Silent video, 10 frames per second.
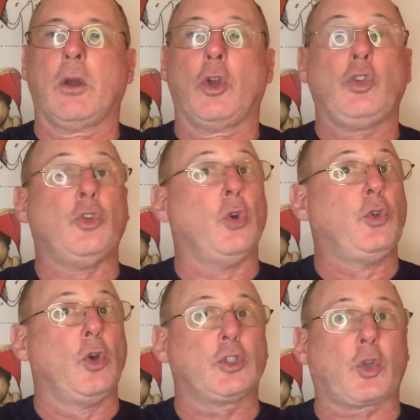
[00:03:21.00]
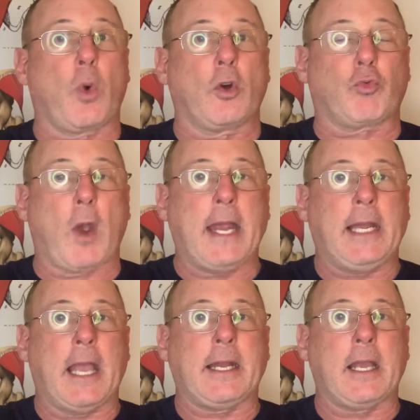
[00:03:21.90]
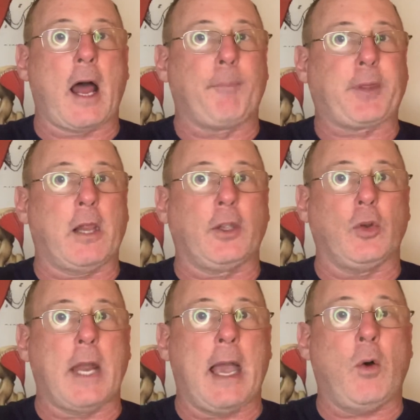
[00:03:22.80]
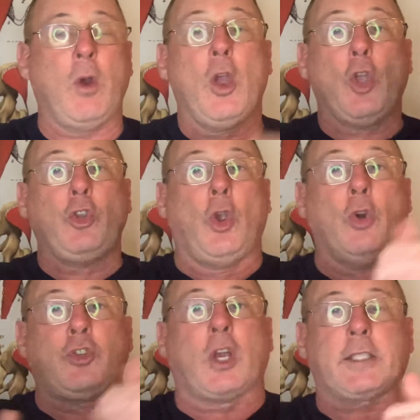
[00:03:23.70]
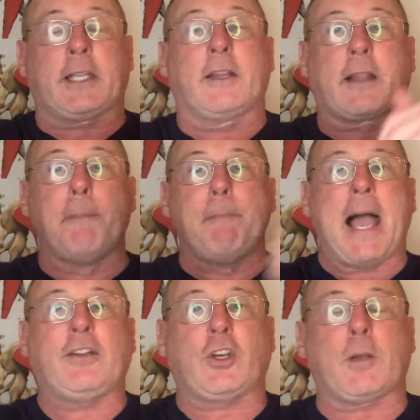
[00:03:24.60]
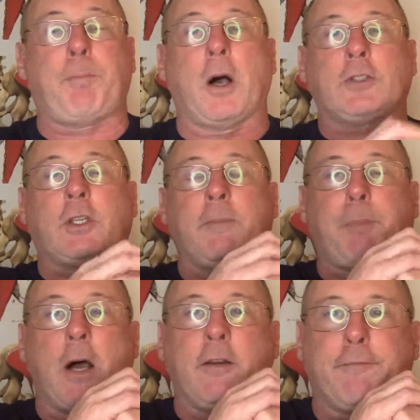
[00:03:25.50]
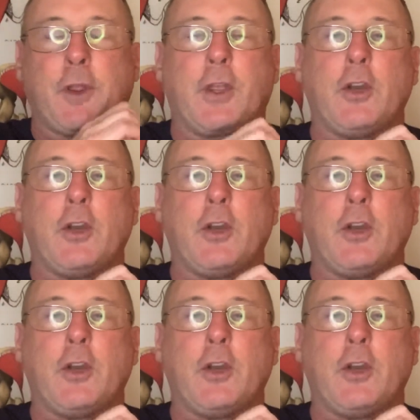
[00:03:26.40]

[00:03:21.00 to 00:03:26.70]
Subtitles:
You use the word radiating, and I'm telling you now, you just hit the magic button for the